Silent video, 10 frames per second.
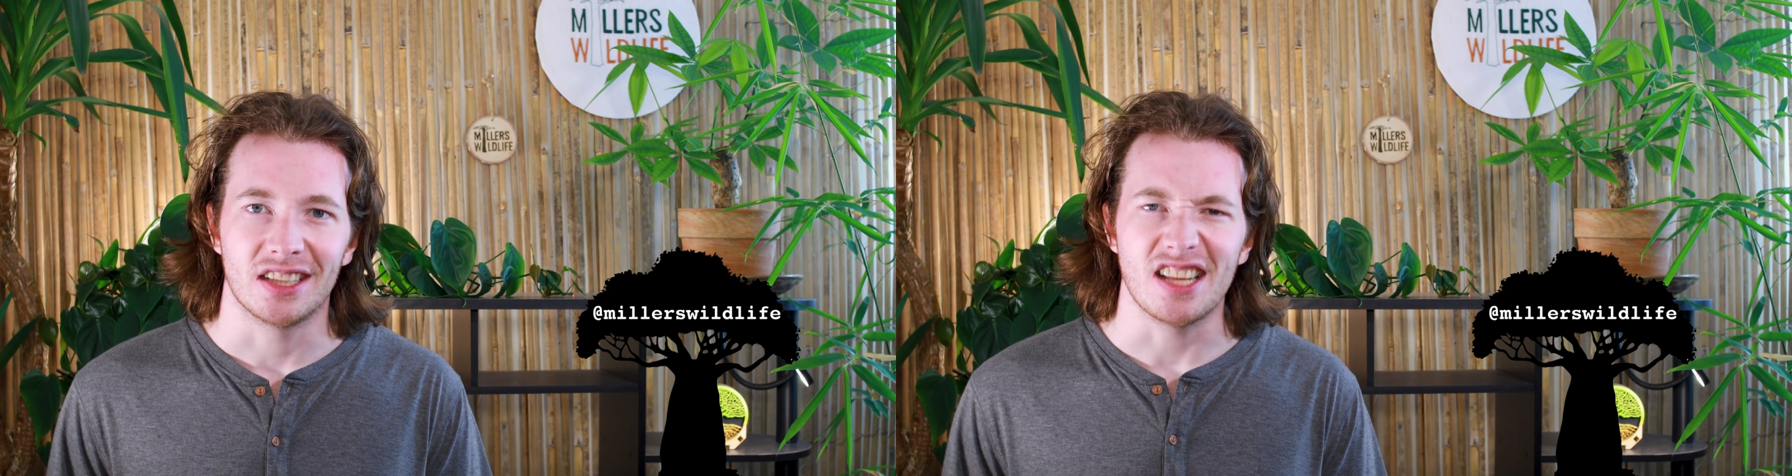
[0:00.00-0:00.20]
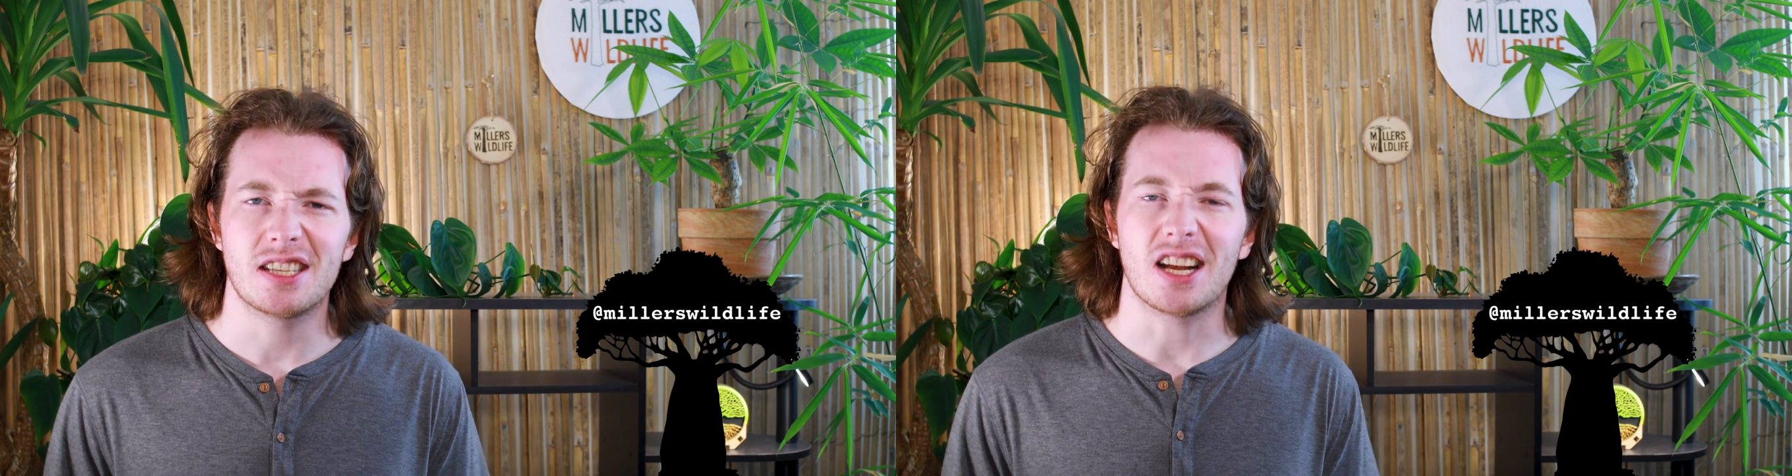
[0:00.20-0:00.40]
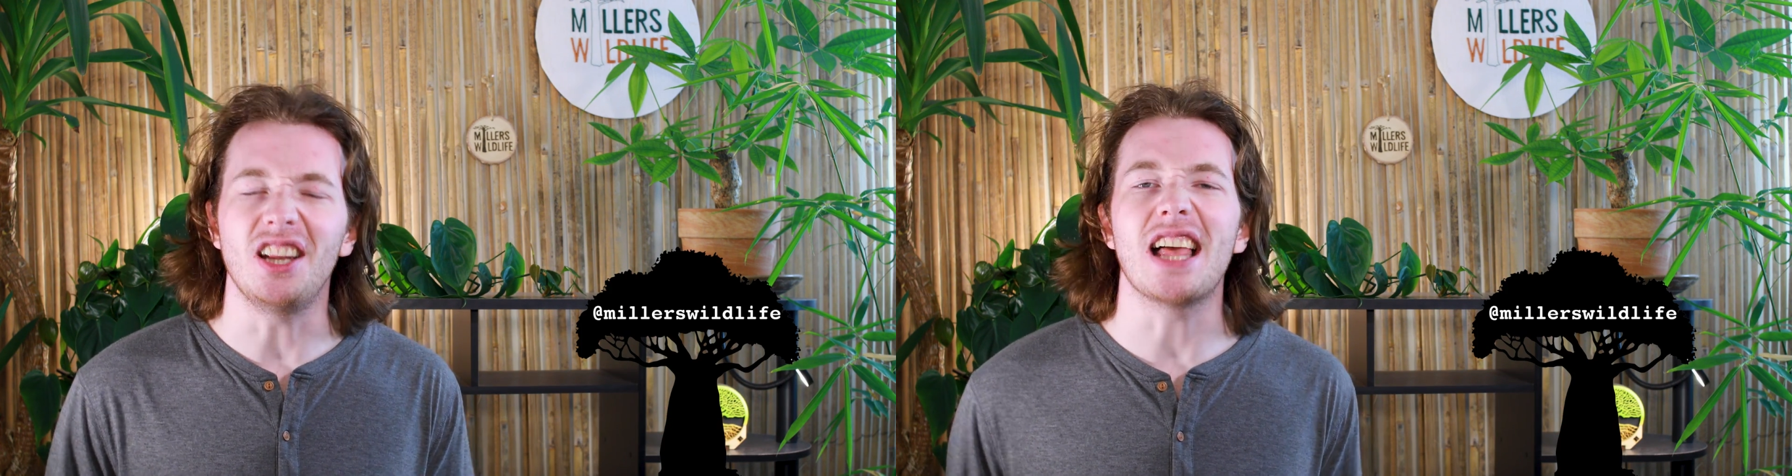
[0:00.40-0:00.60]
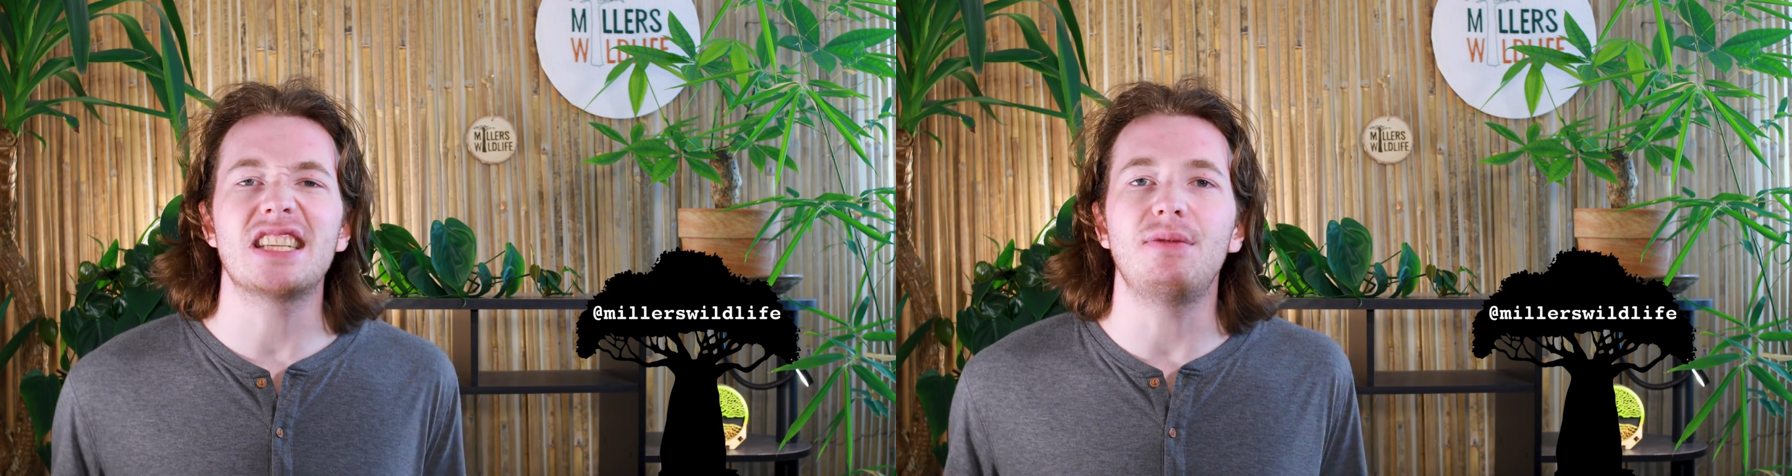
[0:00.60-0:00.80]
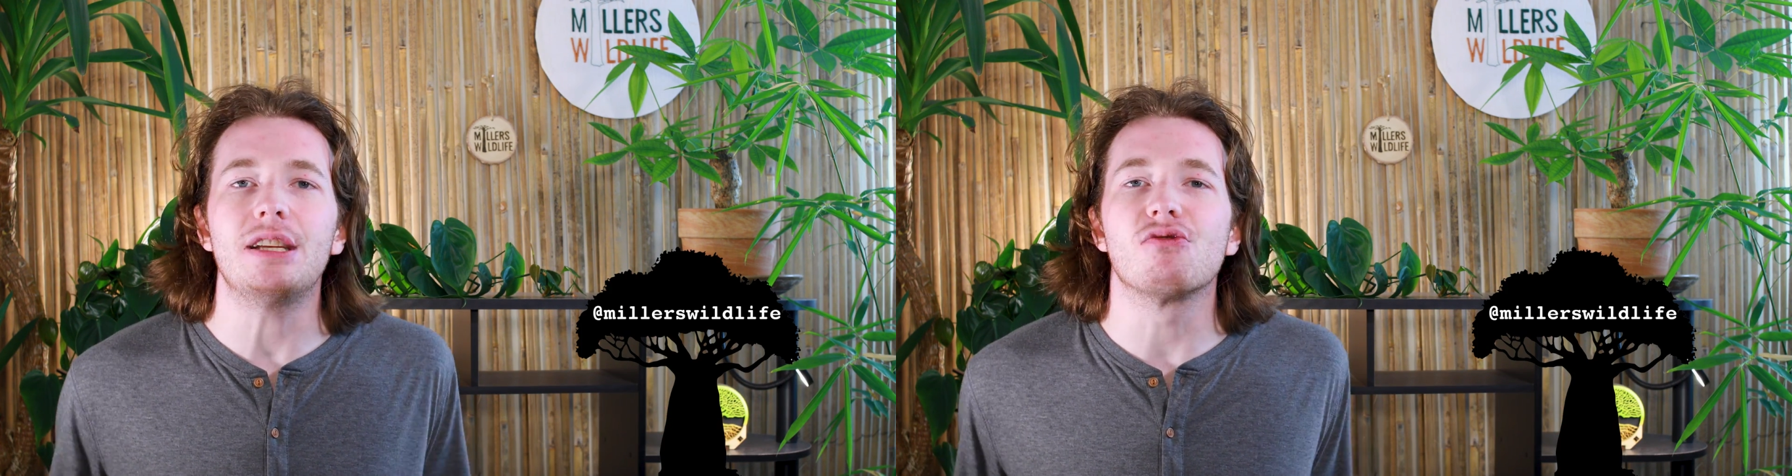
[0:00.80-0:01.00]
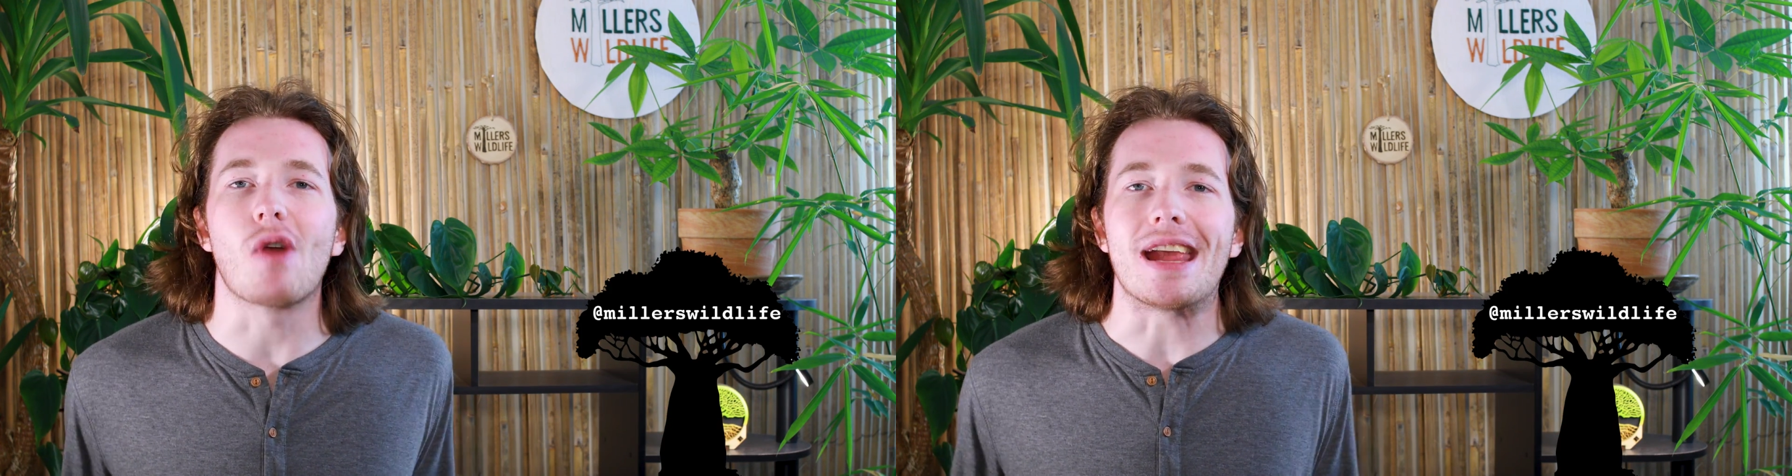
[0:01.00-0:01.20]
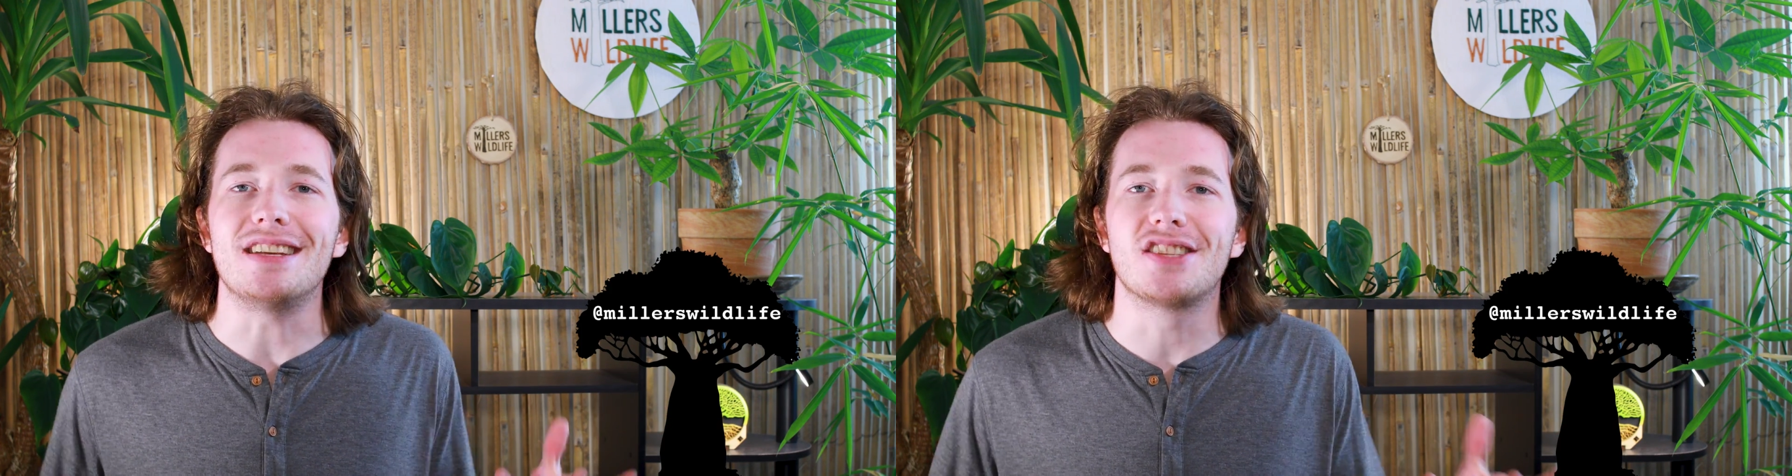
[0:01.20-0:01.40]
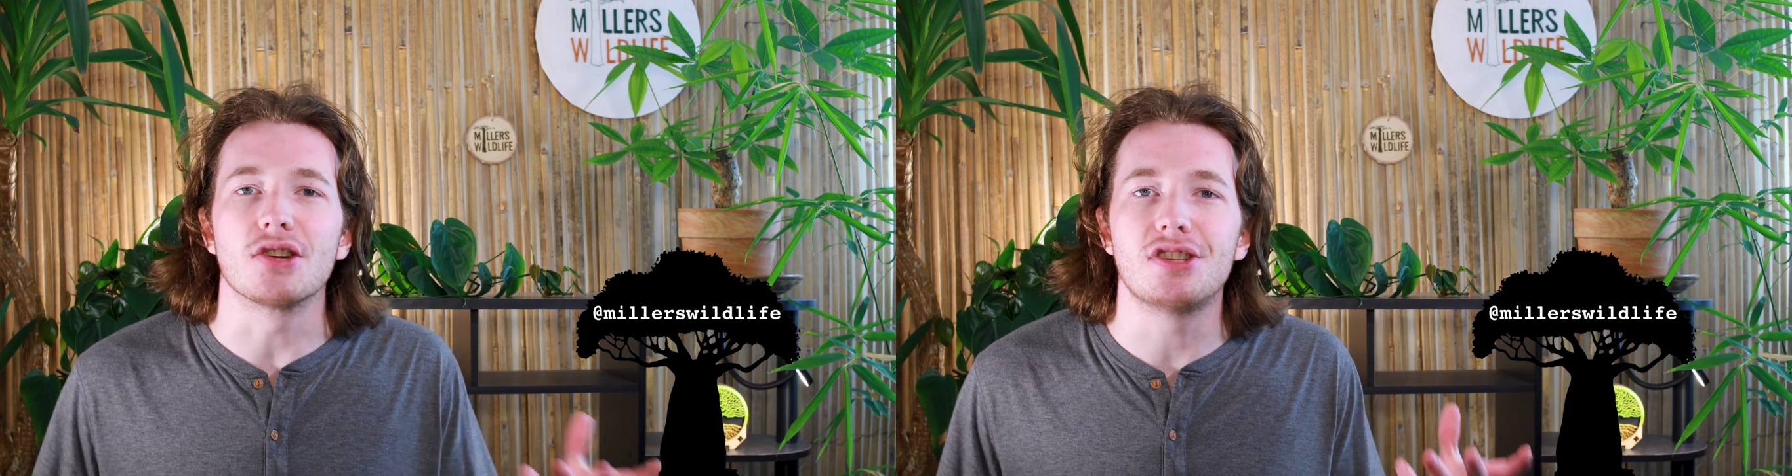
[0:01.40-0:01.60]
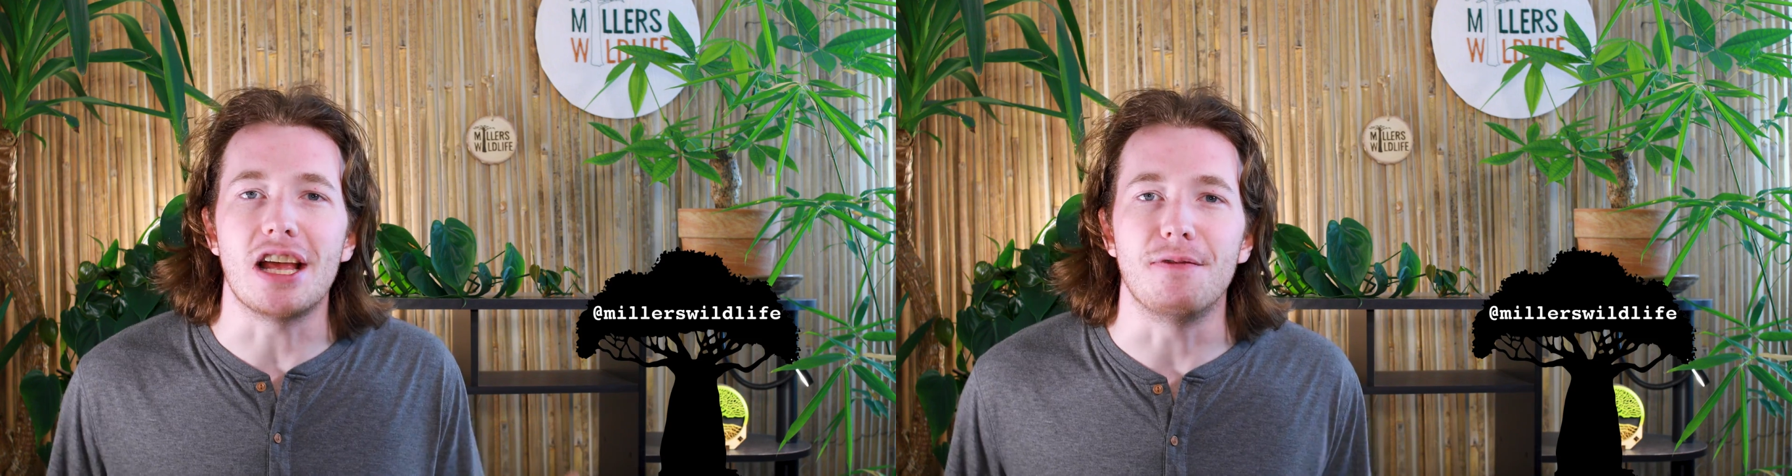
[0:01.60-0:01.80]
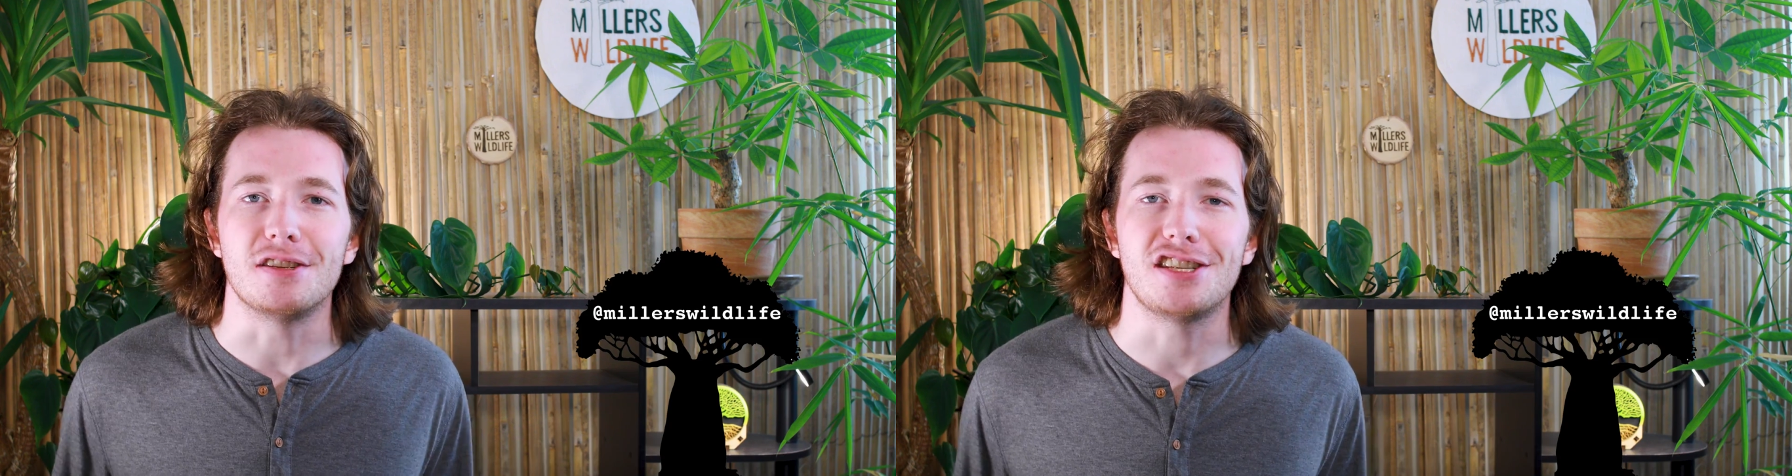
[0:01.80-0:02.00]
Let's collectively raise their
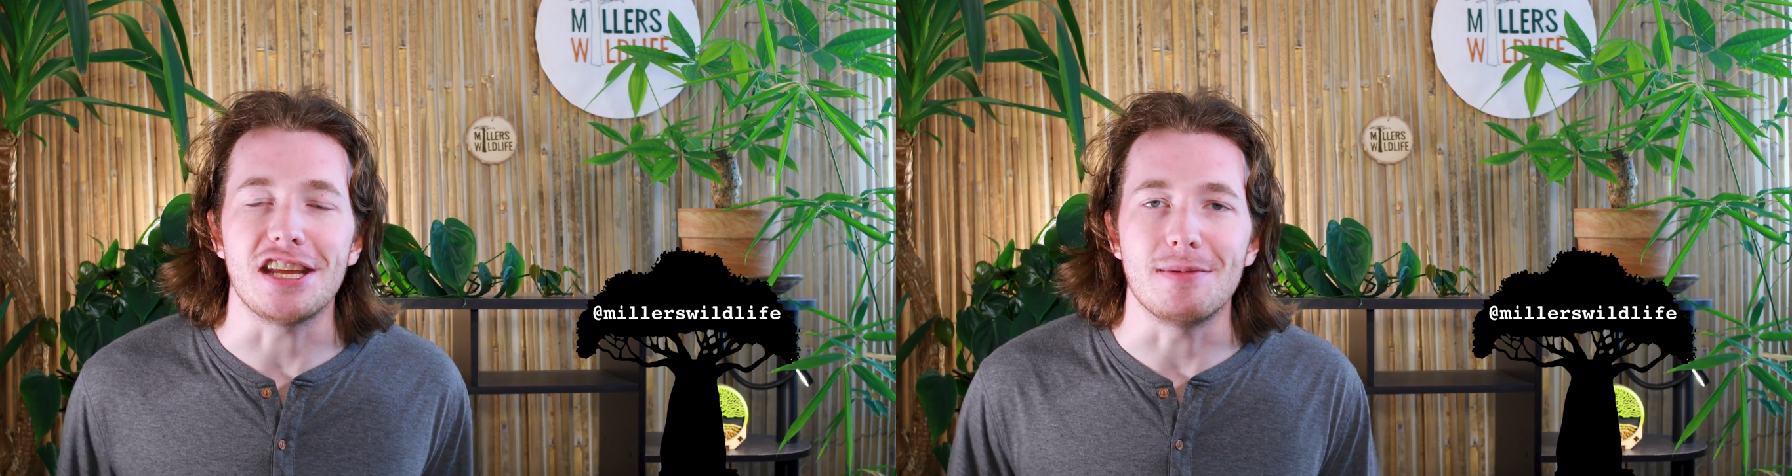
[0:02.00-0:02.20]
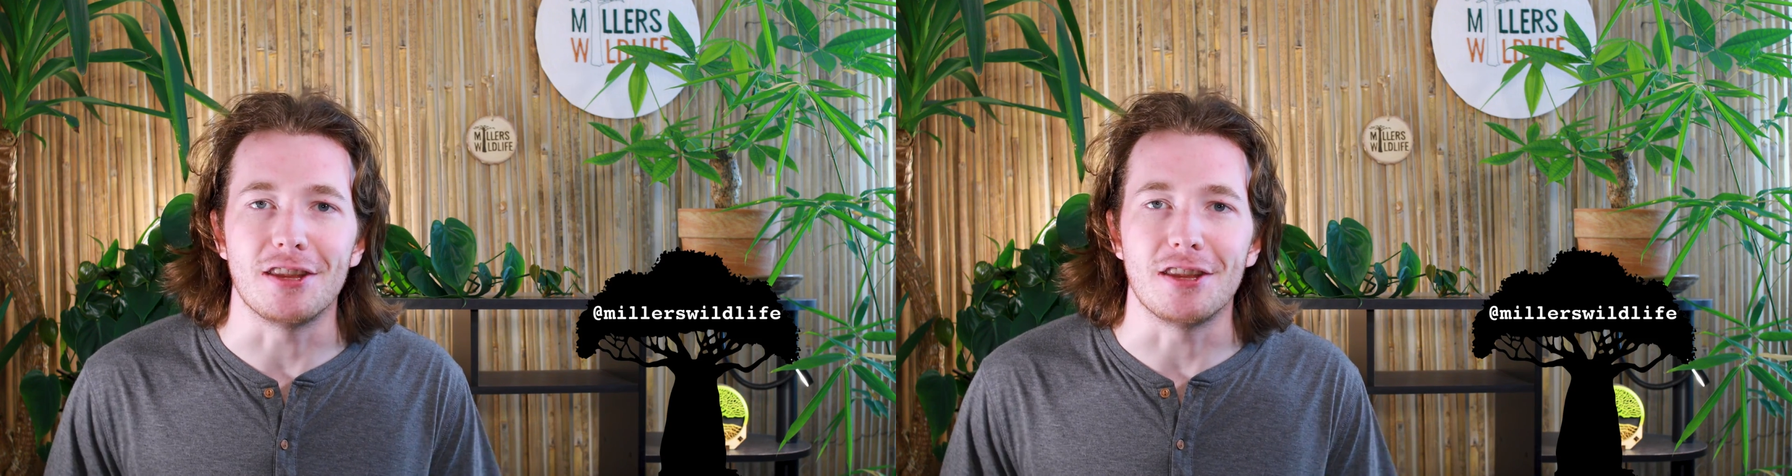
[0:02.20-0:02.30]
self-esteem